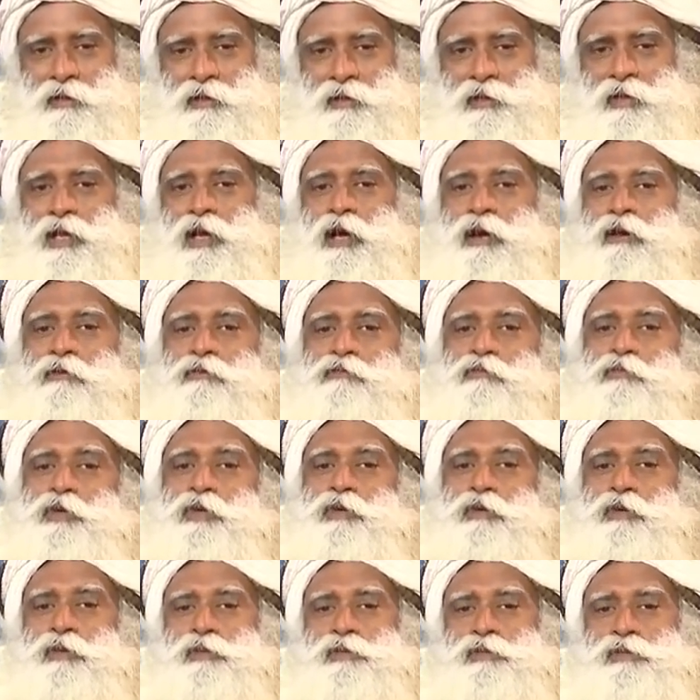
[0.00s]
Now,
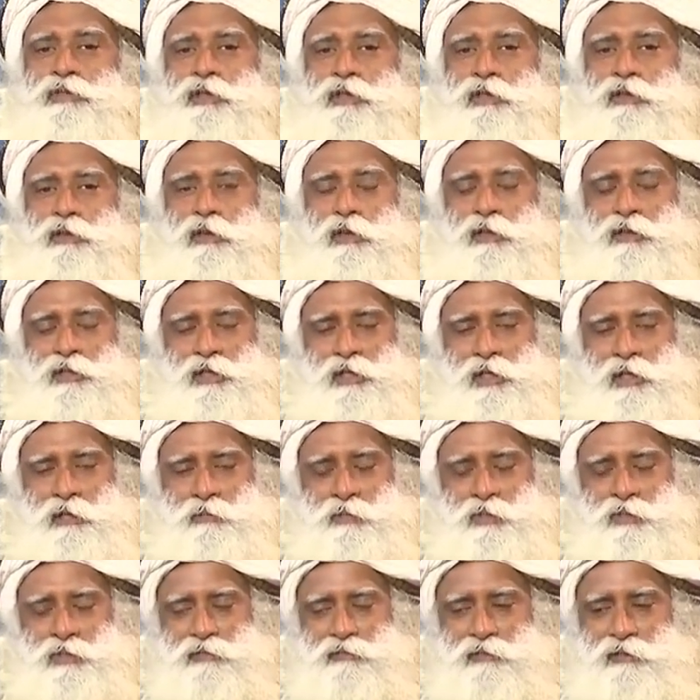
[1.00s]
because the Northern
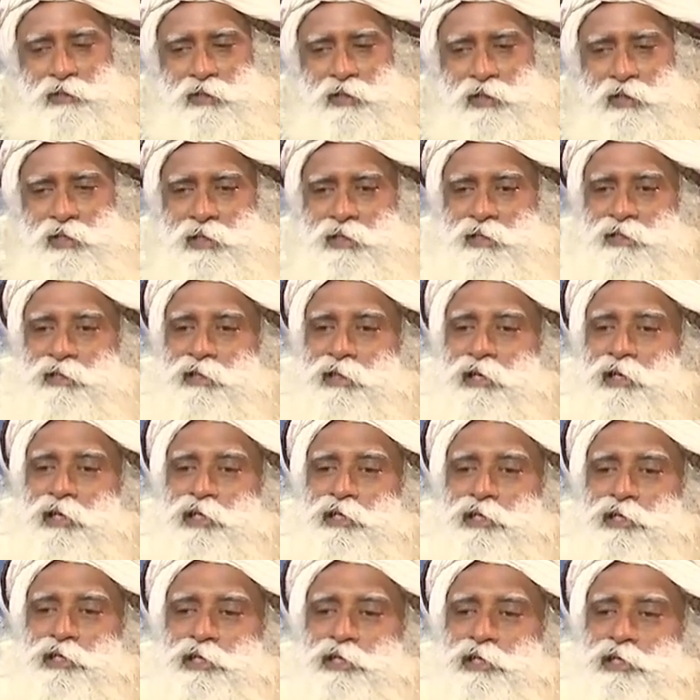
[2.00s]
Hemisphere, its
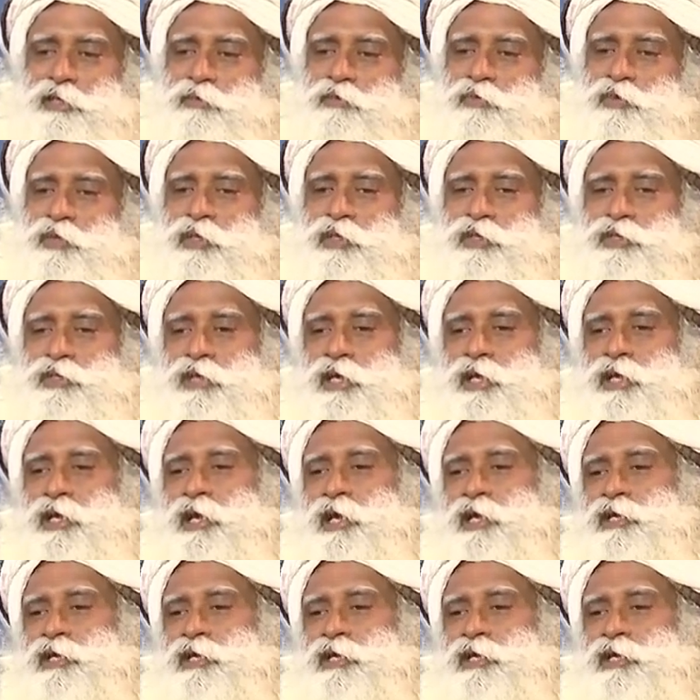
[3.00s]
relationship with the sun